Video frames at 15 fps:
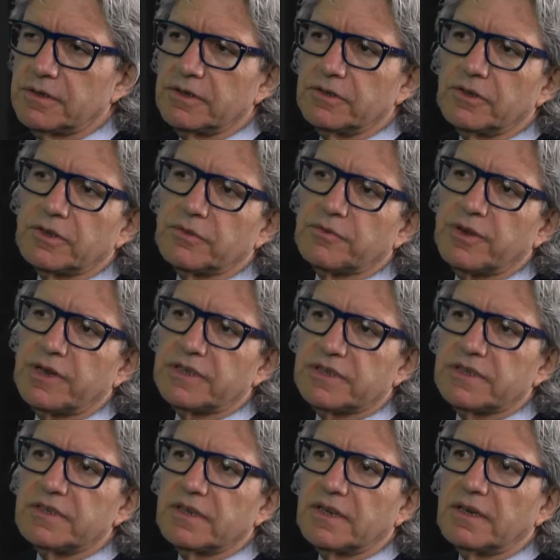know, you look at
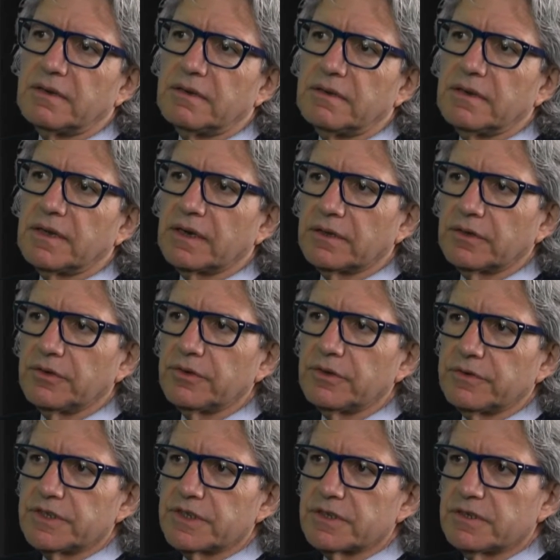France and you get a little
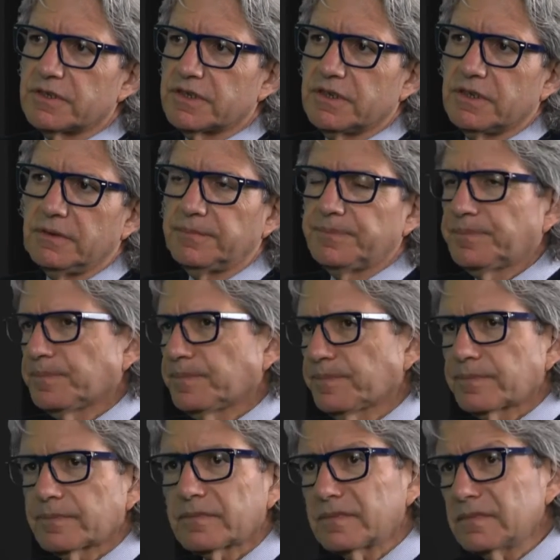nervous. You see
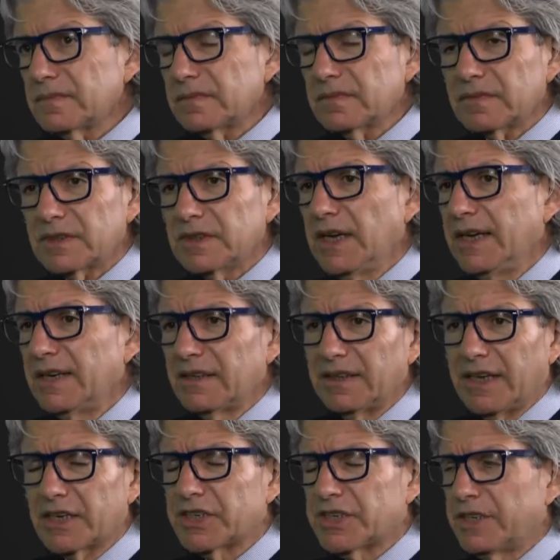an
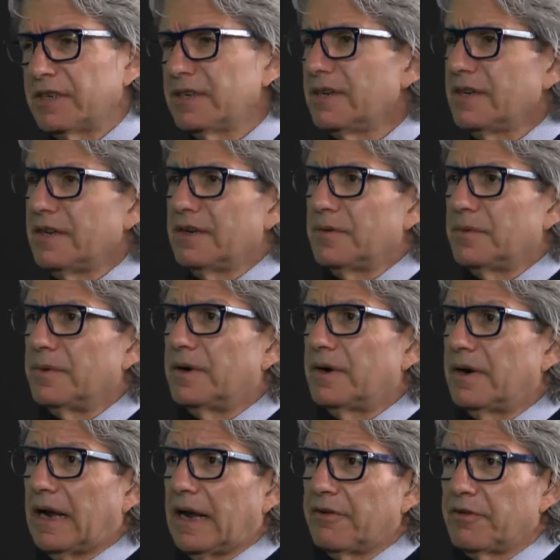election
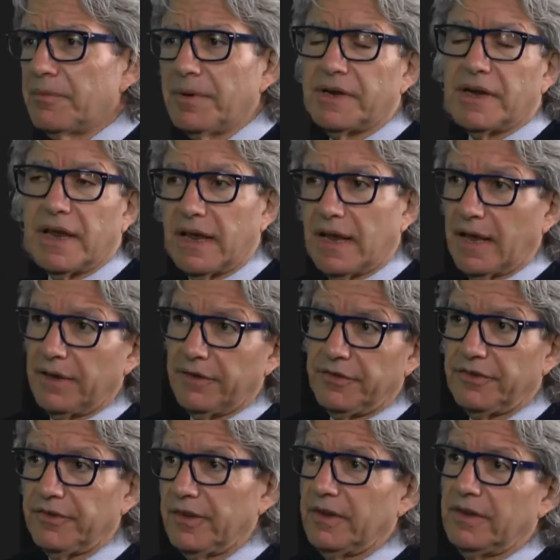where everybody
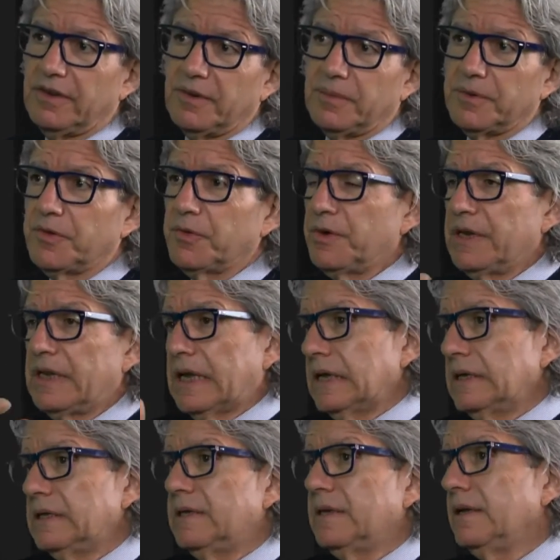has, you know, between
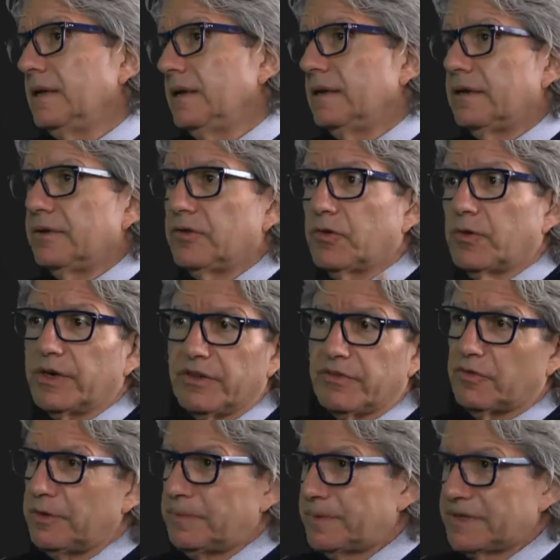19 and
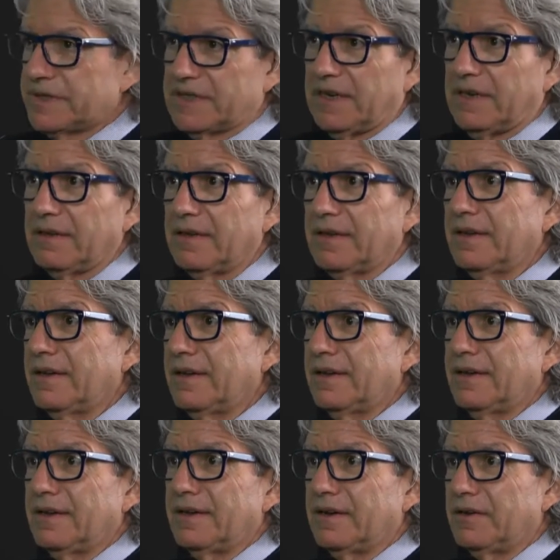23%
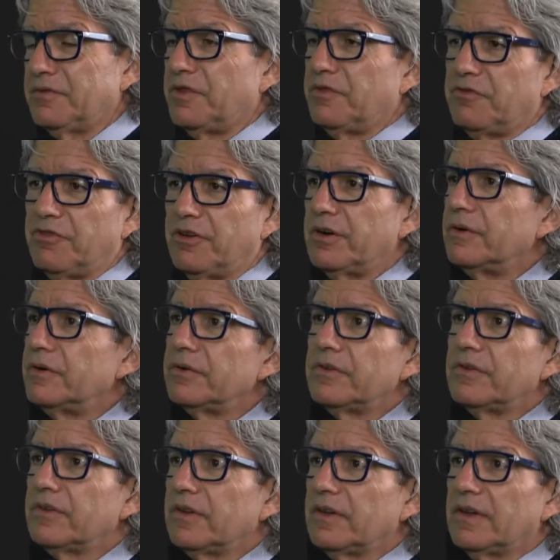of the
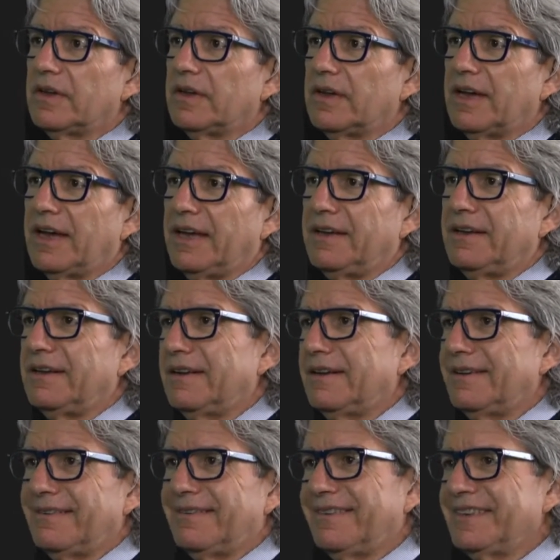vote, and
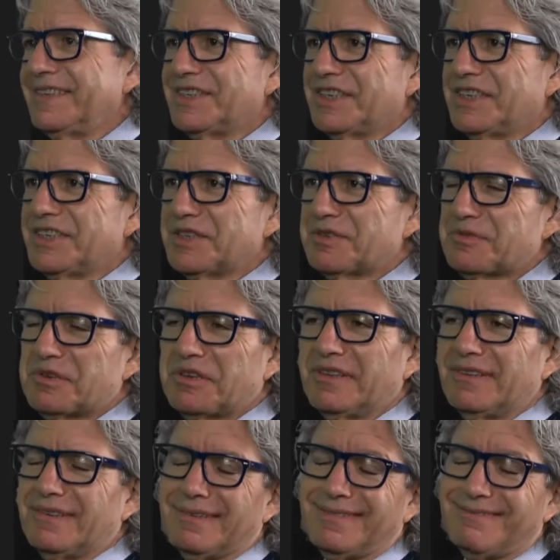you say to yourself,
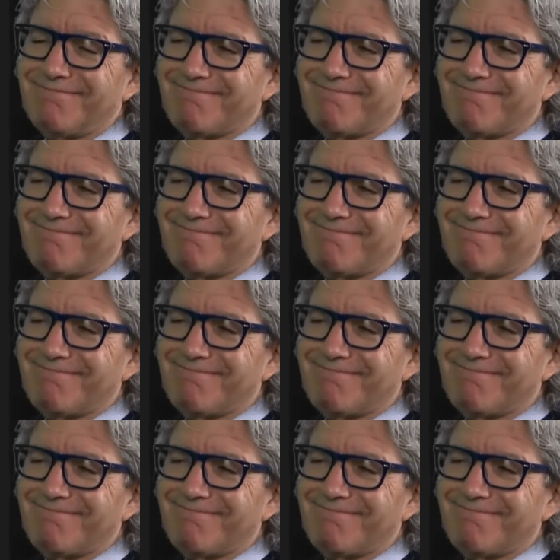well,